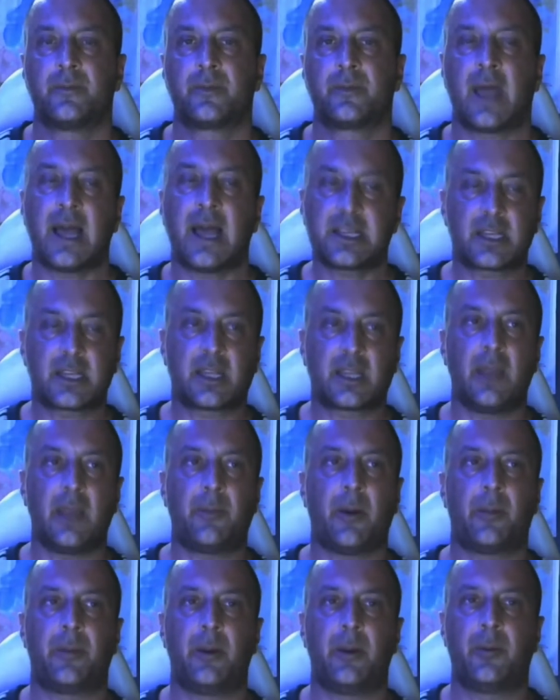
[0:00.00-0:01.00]
That's the
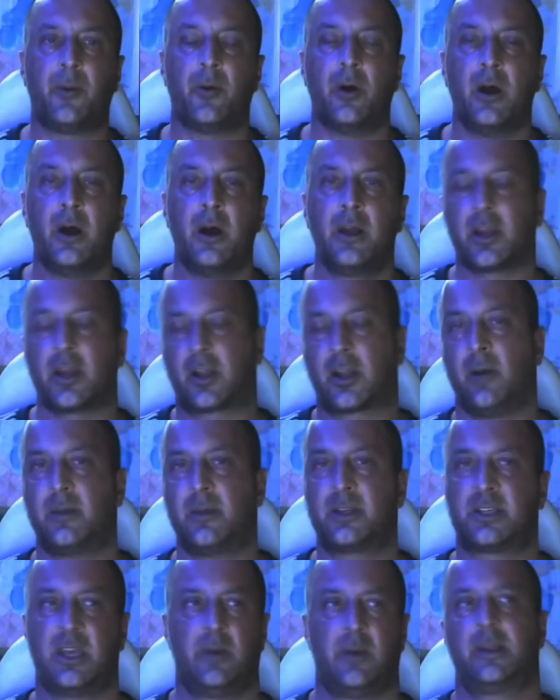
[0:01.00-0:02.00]
type of people that come
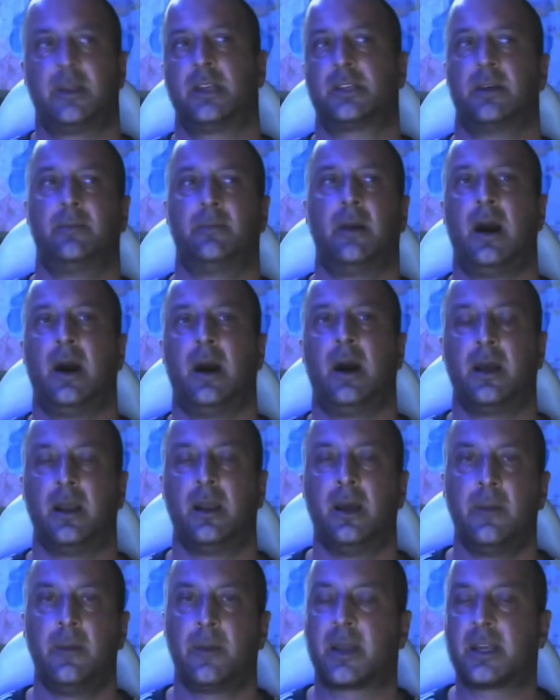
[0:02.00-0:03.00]
and say, what does it
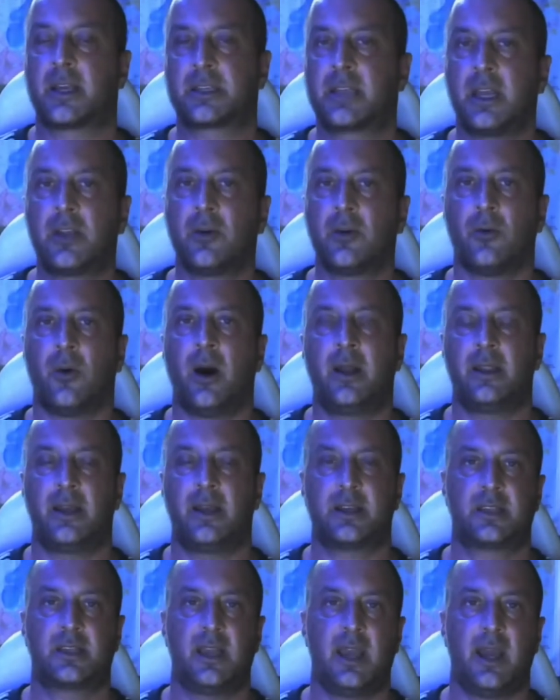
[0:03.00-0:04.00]
matter? Because they don't want
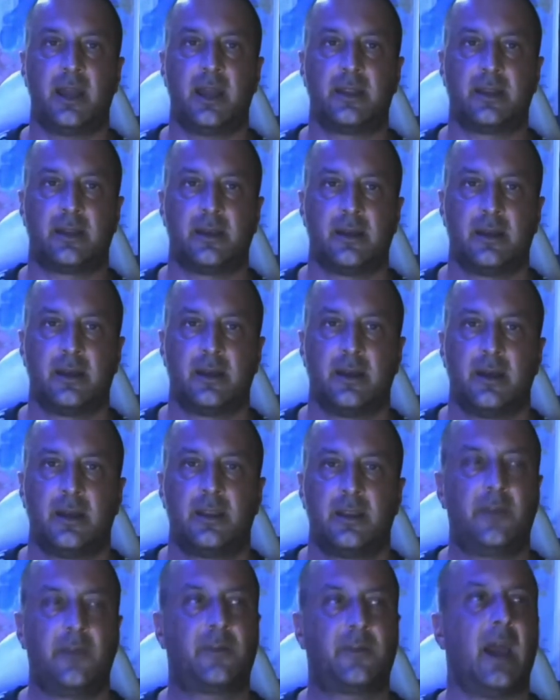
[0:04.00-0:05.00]
this to end.
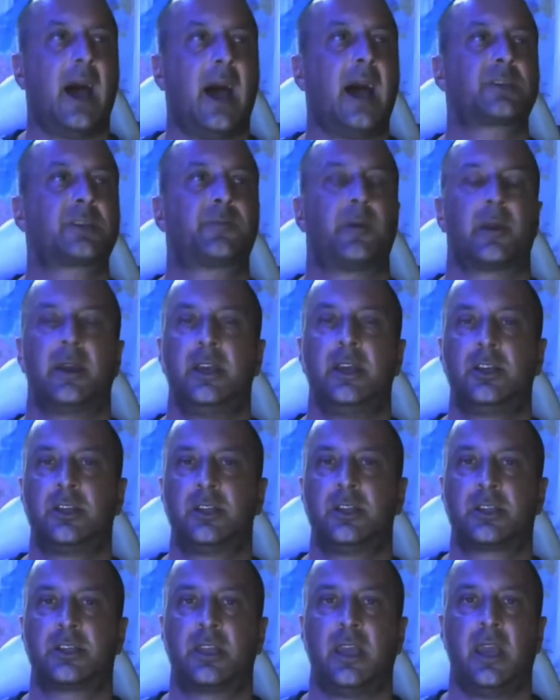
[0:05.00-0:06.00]
They've got
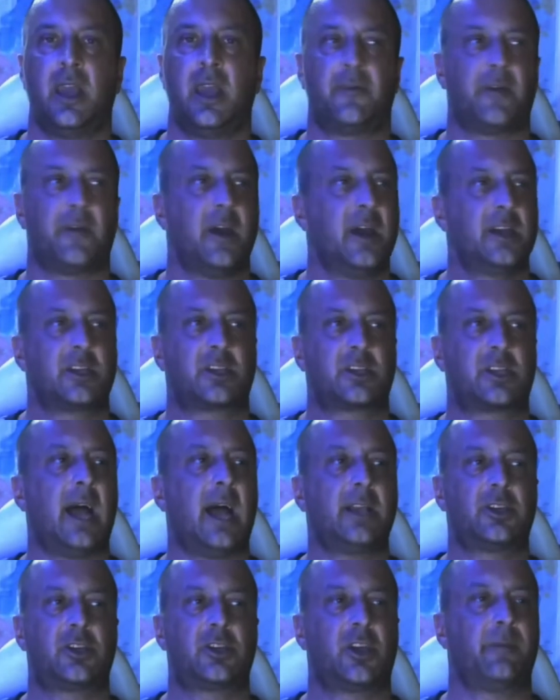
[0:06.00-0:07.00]
aspirations to have
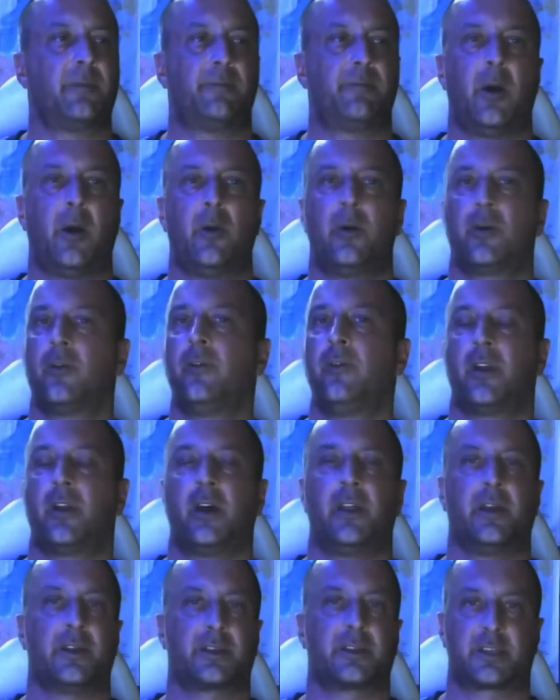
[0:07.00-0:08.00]
stature and power over
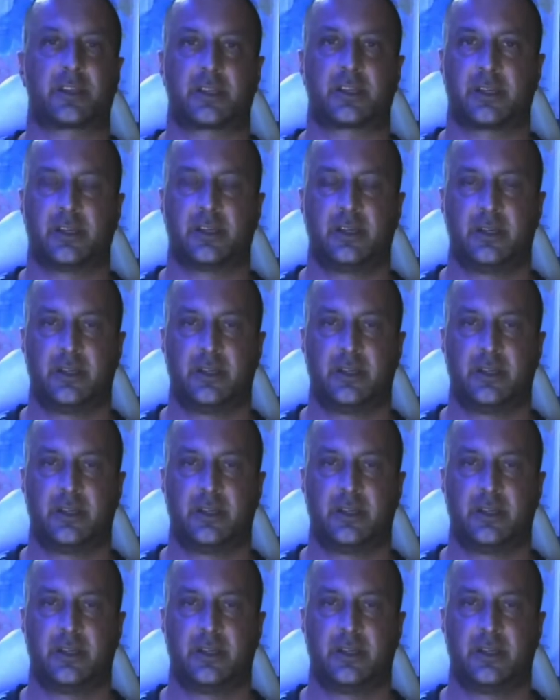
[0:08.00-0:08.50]
others.